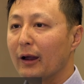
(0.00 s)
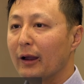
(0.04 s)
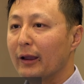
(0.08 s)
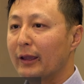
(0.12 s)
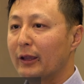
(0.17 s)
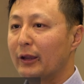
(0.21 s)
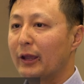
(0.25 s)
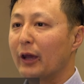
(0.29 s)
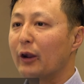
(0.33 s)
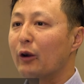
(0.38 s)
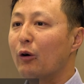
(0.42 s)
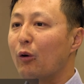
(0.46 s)

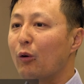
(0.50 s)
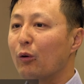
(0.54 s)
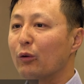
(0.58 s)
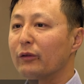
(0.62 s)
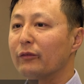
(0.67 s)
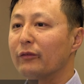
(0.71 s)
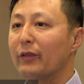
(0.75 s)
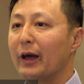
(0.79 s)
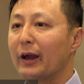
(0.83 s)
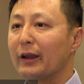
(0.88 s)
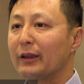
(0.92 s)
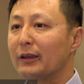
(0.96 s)
get a hold
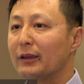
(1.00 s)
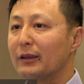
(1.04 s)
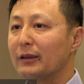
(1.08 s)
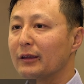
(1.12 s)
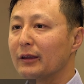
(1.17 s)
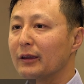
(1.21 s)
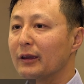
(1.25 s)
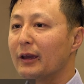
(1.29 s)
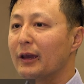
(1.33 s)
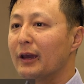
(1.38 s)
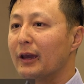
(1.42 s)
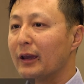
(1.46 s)
of that
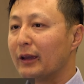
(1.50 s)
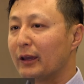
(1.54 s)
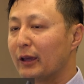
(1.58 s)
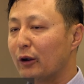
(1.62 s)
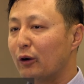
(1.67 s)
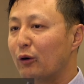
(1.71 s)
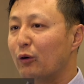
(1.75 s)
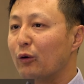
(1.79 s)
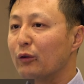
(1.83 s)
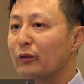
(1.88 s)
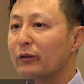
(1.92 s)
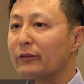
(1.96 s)
key, get
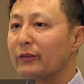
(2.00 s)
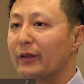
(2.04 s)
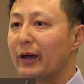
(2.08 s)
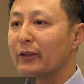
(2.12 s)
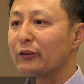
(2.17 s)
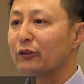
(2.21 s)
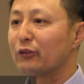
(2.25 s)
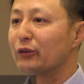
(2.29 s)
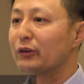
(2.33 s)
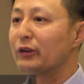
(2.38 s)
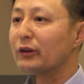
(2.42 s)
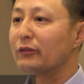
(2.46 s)
a hold of
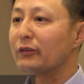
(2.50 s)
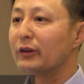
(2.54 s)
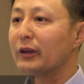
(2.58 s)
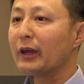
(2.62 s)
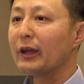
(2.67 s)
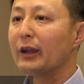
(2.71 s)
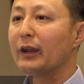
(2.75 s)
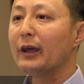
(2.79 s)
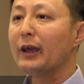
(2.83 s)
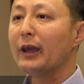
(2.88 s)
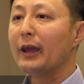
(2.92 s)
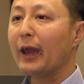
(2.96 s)
that
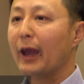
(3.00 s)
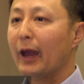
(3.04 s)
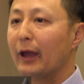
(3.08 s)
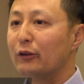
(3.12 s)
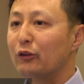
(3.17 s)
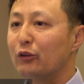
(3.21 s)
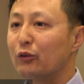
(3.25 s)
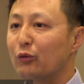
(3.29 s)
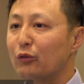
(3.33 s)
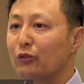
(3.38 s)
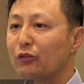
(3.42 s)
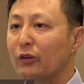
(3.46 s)
certificate, and
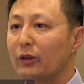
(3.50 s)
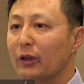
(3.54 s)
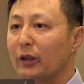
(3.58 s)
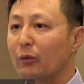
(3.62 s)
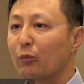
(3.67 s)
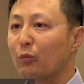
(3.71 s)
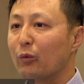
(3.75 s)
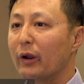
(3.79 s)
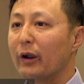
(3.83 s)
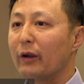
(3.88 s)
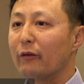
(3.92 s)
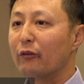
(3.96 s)
use it
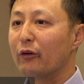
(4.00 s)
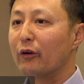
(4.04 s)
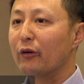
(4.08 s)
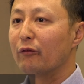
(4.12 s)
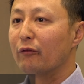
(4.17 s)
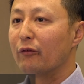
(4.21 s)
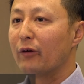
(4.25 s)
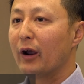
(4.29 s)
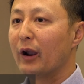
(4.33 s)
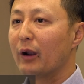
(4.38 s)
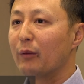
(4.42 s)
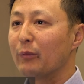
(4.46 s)
in whatever
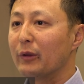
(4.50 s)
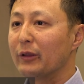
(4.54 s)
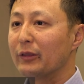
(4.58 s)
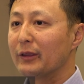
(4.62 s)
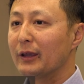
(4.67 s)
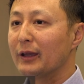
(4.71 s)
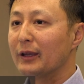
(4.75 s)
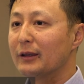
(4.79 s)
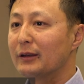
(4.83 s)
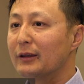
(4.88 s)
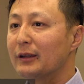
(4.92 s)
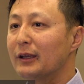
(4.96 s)
environment
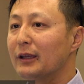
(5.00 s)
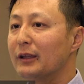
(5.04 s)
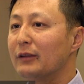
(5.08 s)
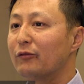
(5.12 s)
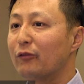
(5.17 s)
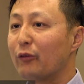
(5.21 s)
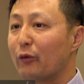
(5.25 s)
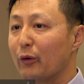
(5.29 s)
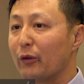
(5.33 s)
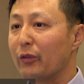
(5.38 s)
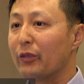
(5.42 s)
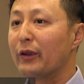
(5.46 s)
they need
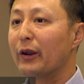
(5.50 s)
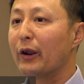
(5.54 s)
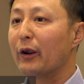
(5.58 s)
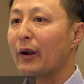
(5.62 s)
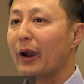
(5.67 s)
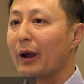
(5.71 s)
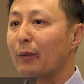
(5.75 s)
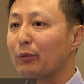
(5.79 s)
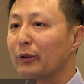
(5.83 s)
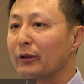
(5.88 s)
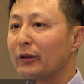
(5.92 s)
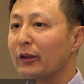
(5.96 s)
for their
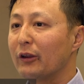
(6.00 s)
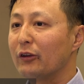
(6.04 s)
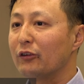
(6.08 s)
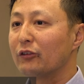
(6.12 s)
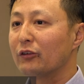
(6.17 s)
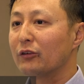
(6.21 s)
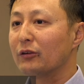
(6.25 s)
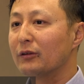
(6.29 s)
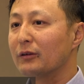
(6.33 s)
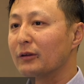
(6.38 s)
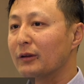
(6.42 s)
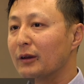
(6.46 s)

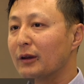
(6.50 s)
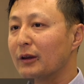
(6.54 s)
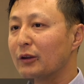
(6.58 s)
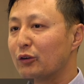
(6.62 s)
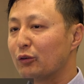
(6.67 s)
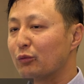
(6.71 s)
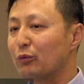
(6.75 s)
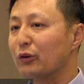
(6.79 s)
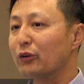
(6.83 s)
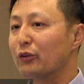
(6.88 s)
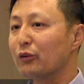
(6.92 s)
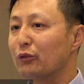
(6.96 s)
application
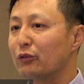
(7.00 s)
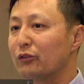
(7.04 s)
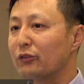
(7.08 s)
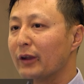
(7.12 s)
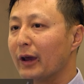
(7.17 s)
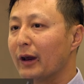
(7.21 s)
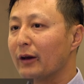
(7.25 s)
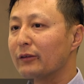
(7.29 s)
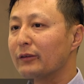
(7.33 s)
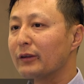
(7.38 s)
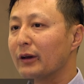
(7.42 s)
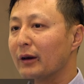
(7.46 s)
to reduce
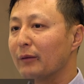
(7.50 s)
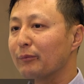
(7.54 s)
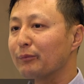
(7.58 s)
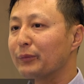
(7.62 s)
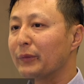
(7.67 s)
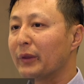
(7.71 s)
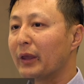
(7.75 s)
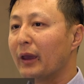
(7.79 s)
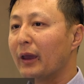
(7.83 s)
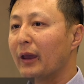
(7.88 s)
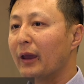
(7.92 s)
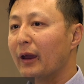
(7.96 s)
downtime.
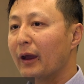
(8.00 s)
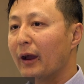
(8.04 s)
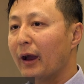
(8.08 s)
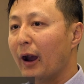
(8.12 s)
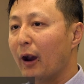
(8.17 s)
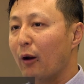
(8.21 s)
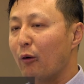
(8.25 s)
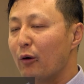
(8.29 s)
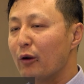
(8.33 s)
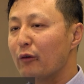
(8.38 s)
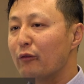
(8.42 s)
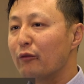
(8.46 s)

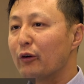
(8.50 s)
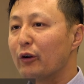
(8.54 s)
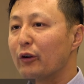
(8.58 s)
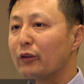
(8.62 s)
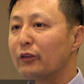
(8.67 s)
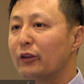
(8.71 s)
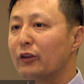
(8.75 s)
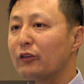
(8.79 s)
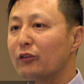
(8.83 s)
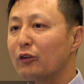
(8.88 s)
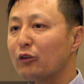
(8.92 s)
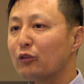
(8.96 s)
However,
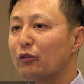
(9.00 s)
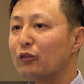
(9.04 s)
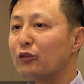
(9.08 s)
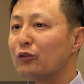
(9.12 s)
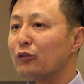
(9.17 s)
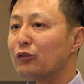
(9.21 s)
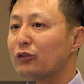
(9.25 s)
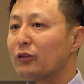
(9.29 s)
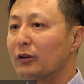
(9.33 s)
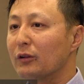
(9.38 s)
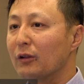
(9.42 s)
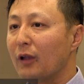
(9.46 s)
this
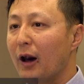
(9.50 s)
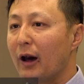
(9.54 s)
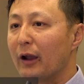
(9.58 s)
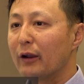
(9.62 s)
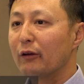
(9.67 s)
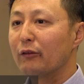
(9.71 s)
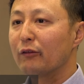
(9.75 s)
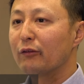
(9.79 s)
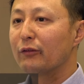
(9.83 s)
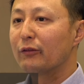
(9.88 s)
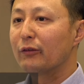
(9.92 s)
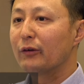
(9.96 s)
introduced a lot
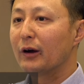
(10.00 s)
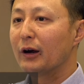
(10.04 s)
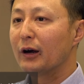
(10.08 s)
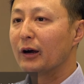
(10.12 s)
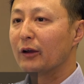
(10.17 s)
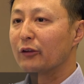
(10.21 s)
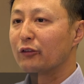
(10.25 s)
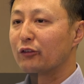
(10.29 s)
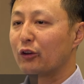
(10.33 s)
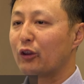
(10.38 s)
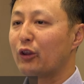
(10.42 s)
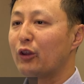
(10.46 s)

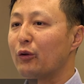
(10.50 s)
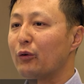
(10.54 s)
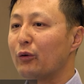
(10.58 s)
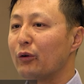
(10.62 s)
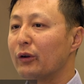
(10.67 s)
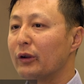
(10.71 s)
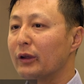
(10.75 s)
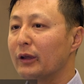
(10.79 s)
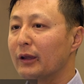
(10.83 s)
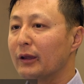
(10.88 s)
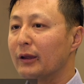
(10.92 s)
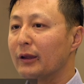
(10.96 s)
of
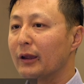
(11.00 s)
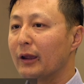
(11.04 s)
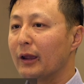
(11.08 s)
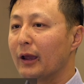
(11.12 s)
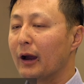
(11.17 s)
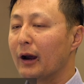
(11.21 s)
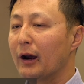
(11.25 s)
security